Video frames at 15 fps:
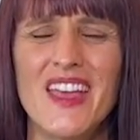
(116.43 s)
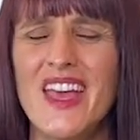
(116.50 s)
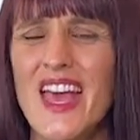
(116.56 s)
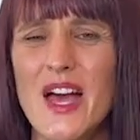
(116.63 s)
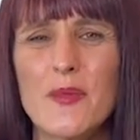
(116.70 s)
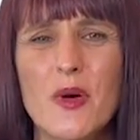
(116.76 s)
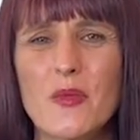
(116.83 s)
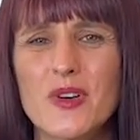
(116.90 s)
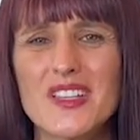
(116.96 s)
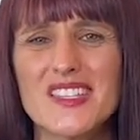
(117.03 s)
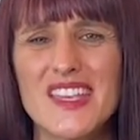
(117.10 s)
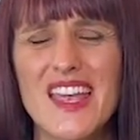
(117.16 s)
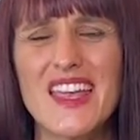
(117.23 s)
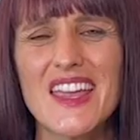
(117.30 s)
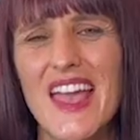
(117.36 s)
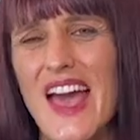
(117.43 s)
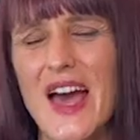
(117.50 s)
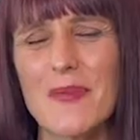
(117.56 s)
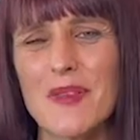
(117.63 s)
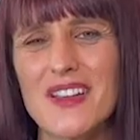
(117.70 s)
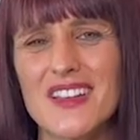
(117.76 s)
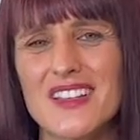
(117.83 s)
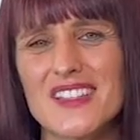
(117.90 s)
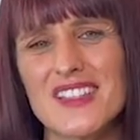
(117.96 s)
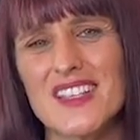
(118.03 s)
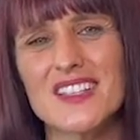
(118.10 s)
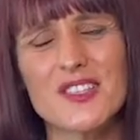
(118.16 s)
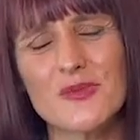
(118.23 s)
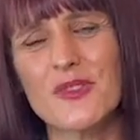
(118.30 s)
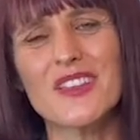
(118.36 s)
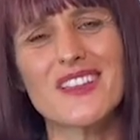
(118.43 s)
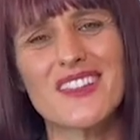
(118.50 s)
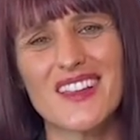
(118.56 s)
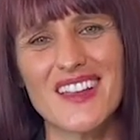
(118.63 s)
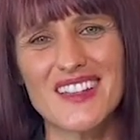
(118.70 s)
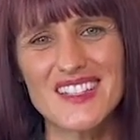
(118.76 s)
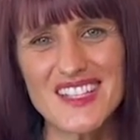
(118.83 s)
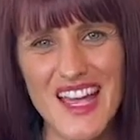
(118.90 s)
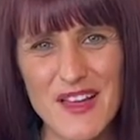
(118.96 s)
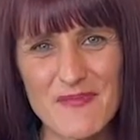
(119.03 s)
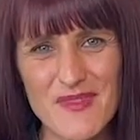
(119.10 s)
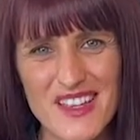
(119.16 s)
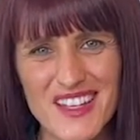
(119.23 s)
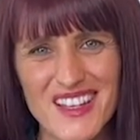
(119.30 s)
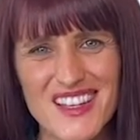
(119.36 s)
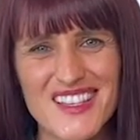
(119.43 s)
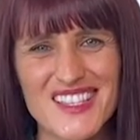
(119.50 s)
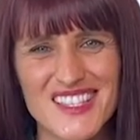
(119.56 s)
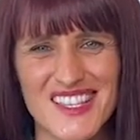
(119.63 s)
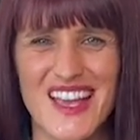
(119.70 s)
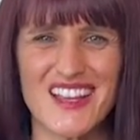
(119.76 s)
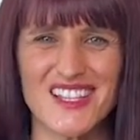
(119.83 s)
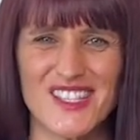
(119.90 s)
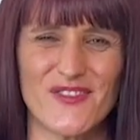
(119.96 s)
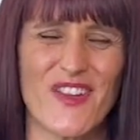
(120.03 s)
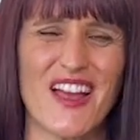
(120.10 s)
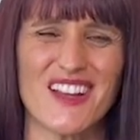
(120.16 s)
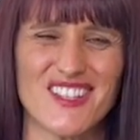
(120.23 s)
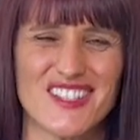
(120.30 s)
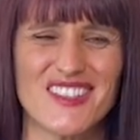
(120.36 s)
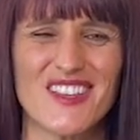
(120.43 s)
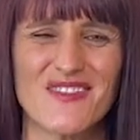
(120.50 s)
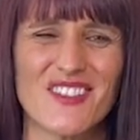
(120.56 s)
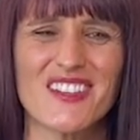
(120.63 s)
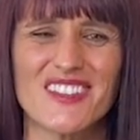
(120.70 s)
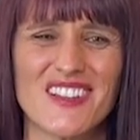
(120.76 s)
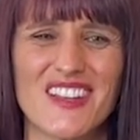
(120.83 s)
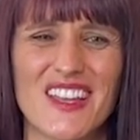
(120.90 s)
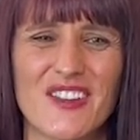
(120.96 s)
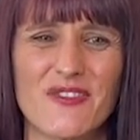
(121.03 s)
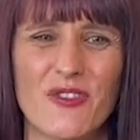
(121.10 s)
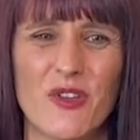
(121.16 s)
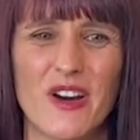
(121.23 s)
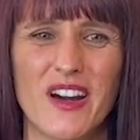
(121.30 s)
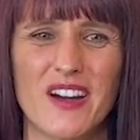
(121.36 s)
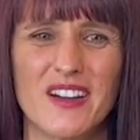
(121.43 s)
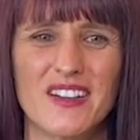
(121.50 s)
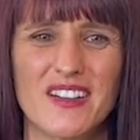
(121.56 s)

And when we're saying happiness, it's really the contentment and satisfaction that we're looking for.